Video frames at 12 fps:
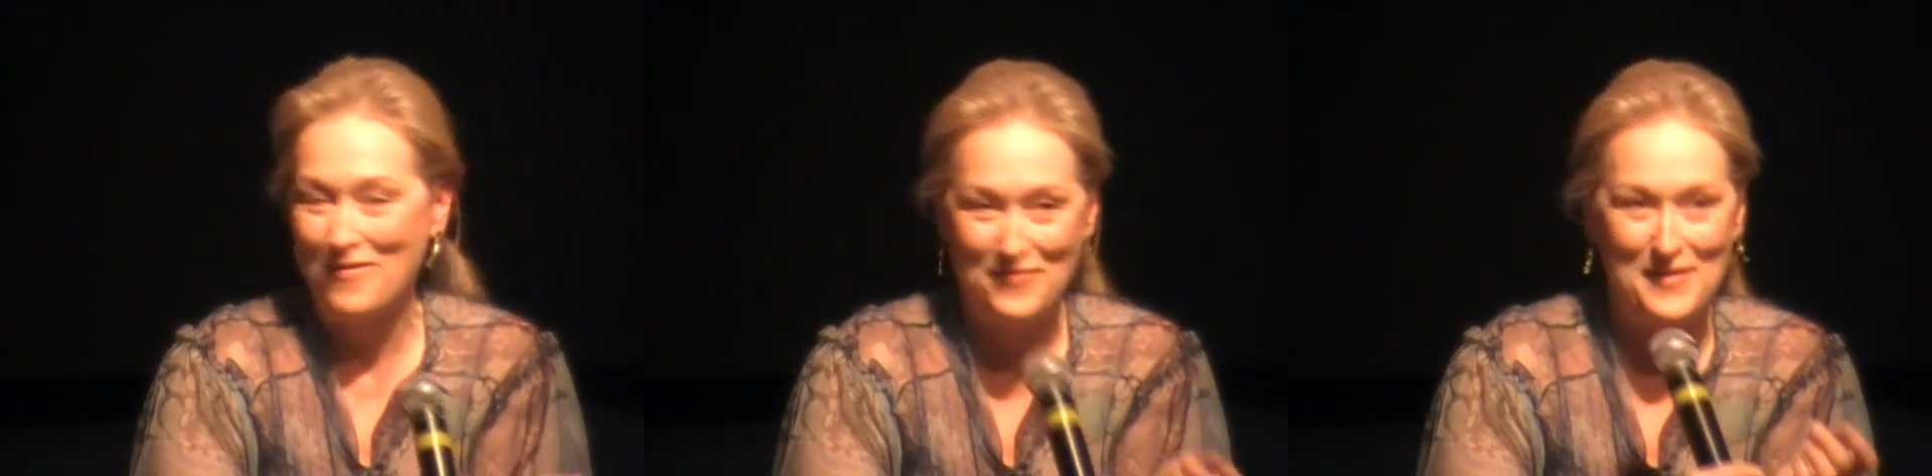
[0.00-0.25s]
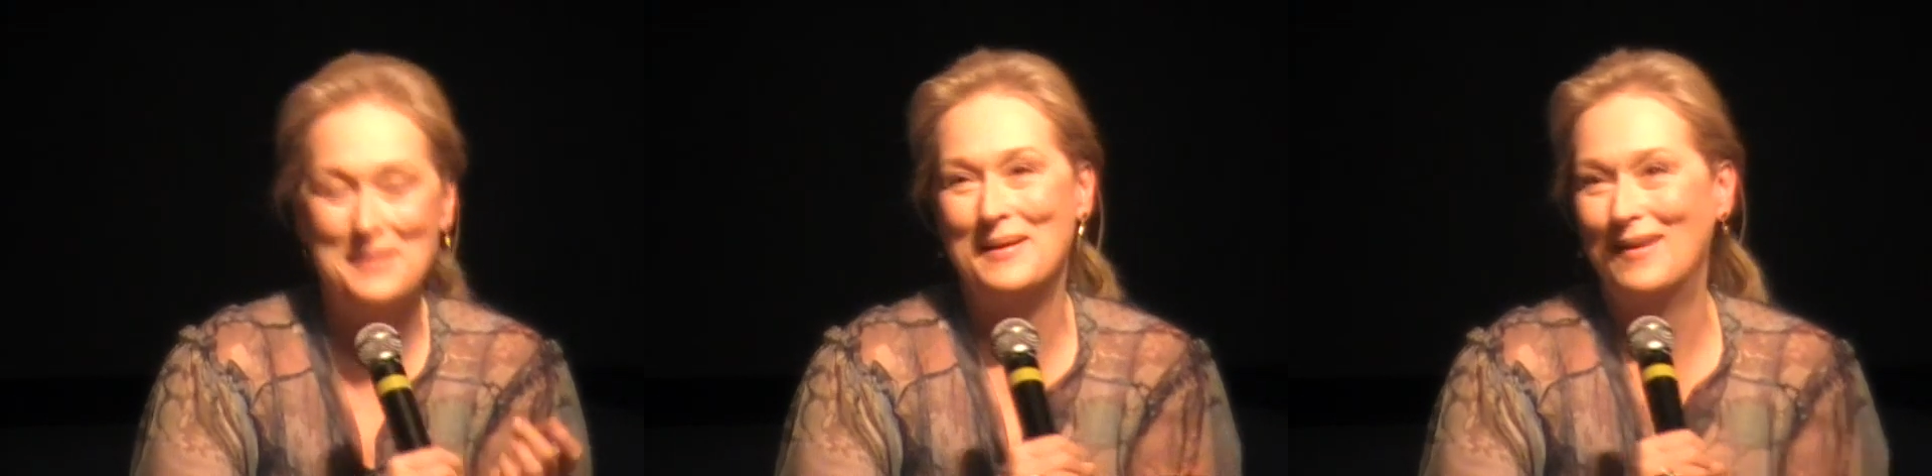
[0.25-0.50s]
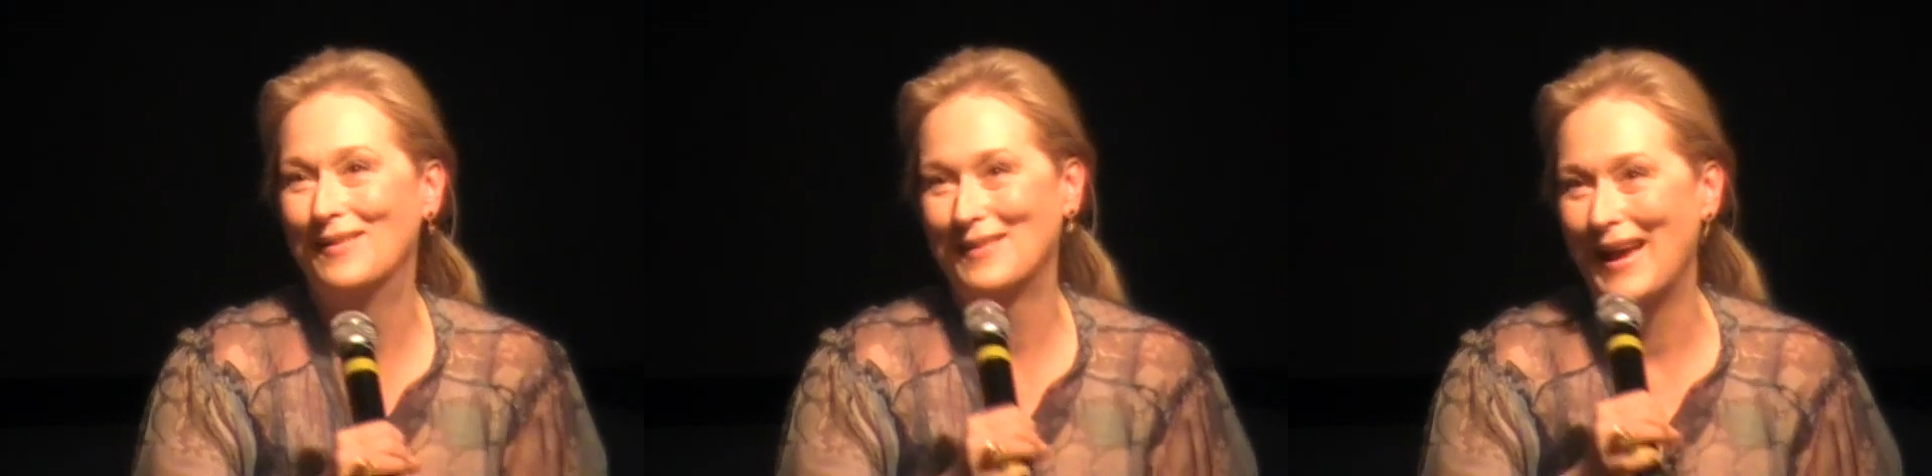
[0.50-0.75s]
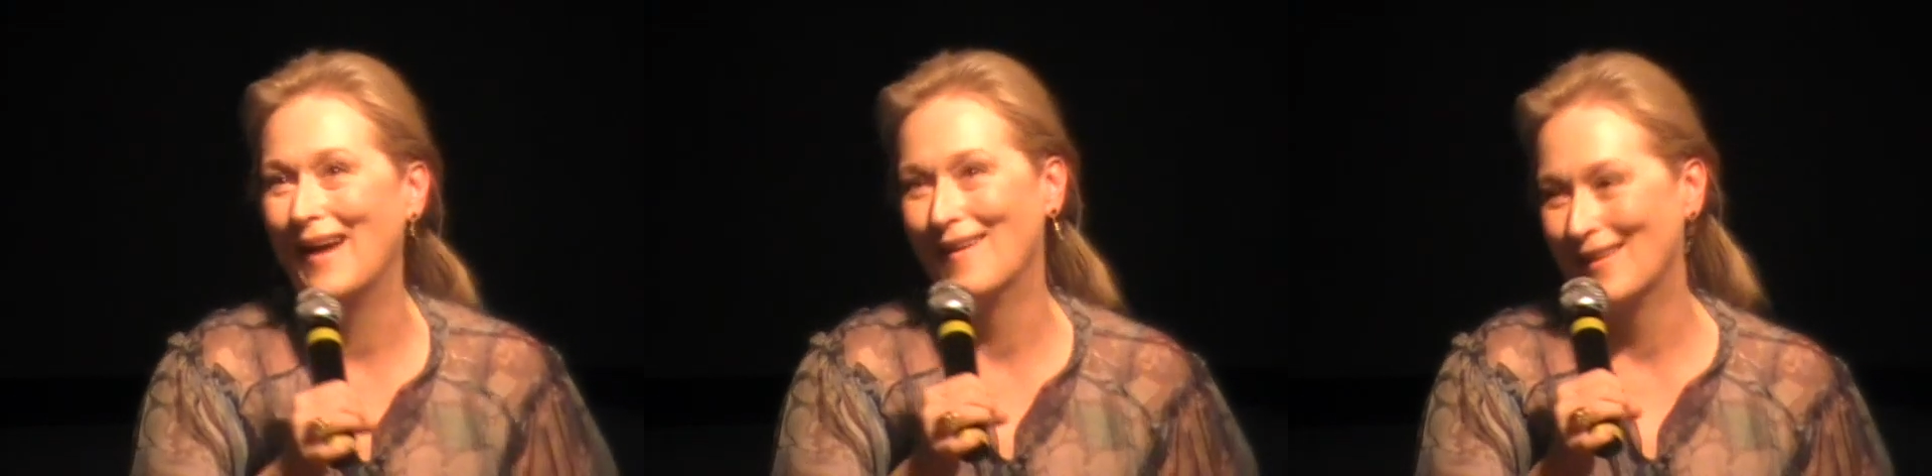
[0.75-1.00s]
a female
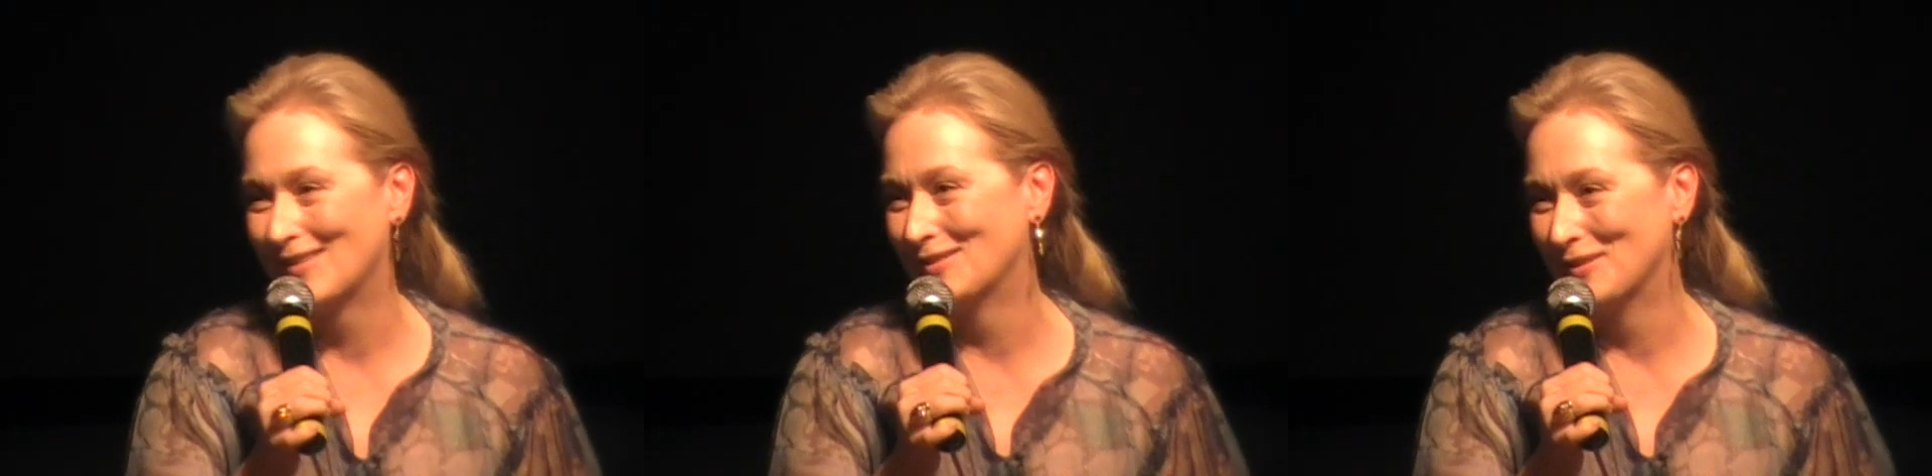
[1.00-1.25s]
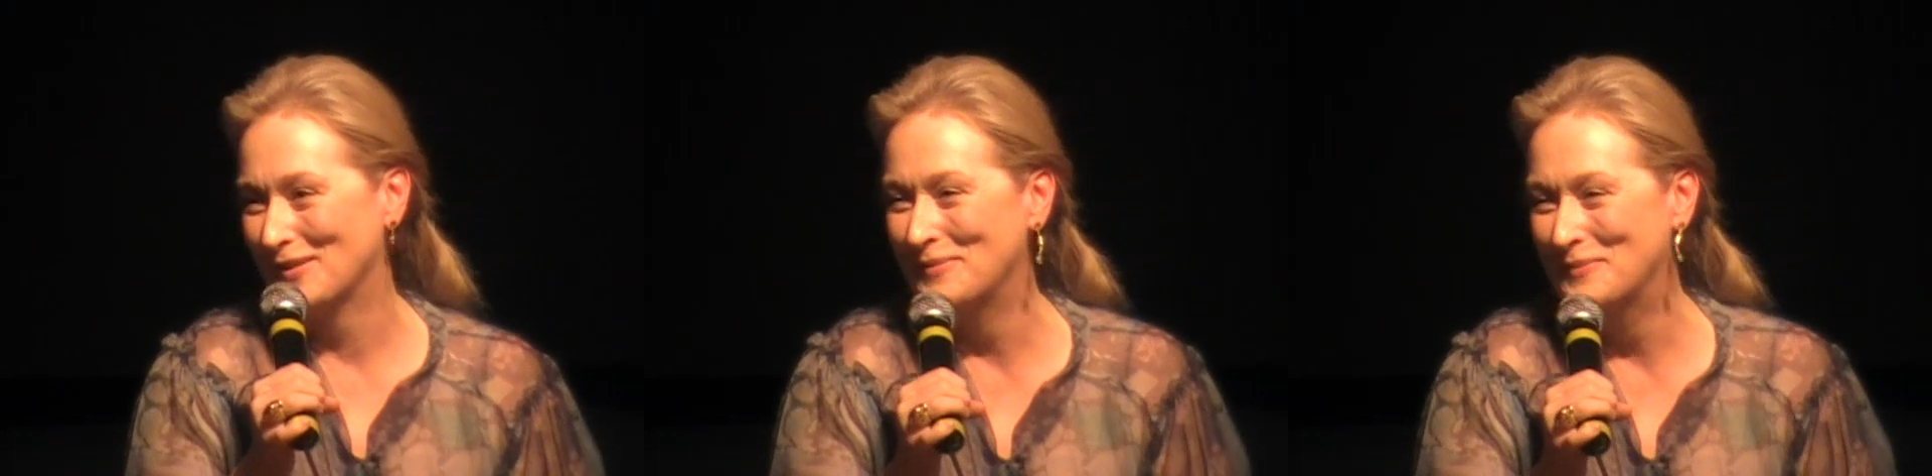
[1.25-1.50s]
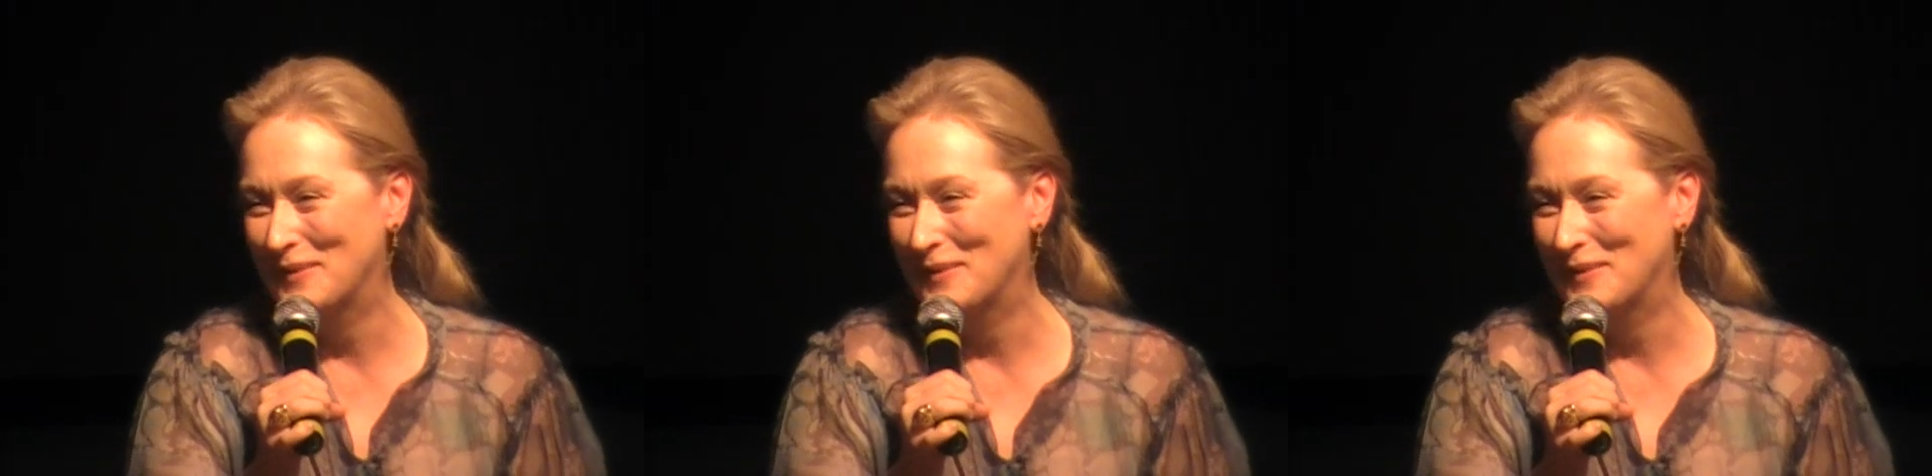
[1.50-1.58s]
character